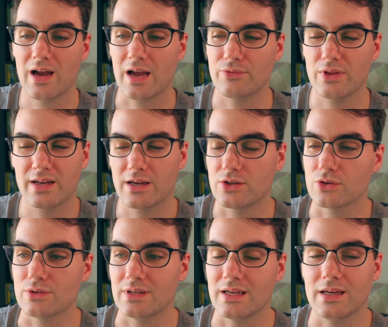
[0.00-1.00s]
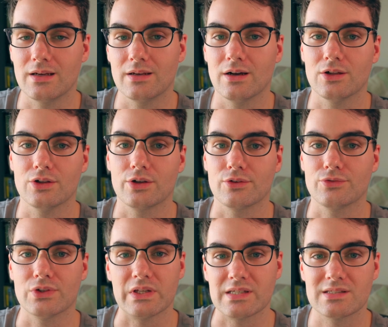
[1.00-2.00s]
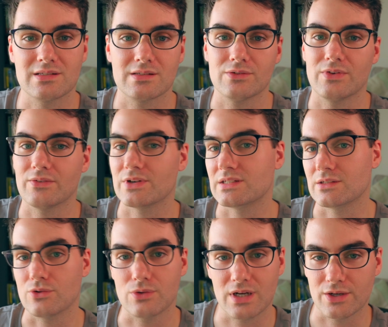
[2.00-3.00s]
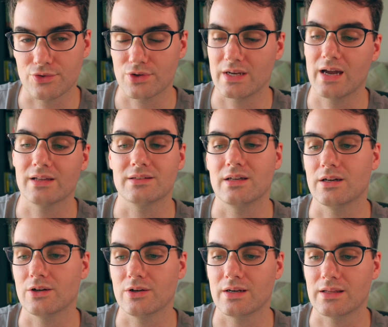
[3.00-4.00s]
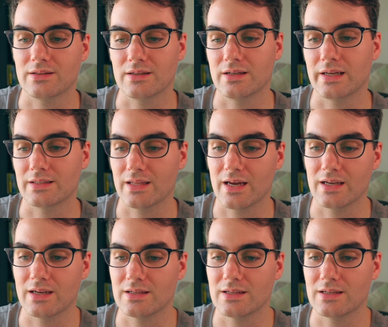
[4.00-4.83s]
I feel like I don't need a lot of lists of every single country out there or anything like that.